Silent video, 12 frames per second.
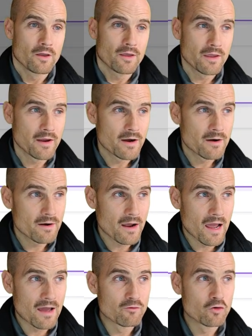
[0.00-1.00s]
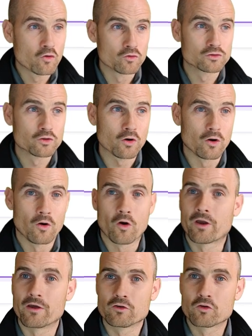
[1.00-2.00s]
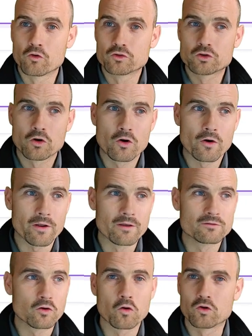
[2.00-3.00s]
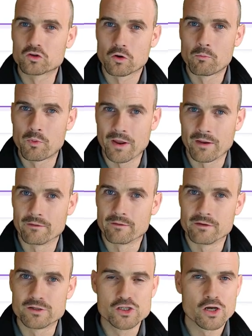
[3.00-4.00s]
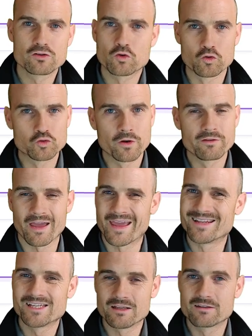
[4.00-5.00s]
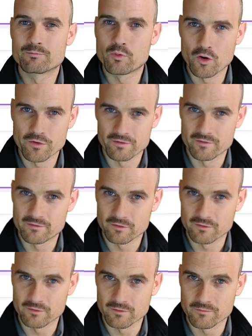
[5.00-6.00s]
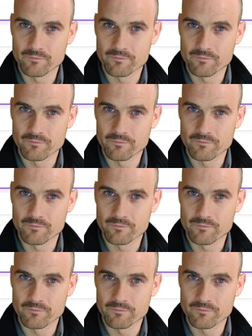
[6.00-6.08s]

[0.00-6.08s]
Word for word: Here I have a controller, okay? The controller is a control plane. It's just controlling the Nginx Plus instances,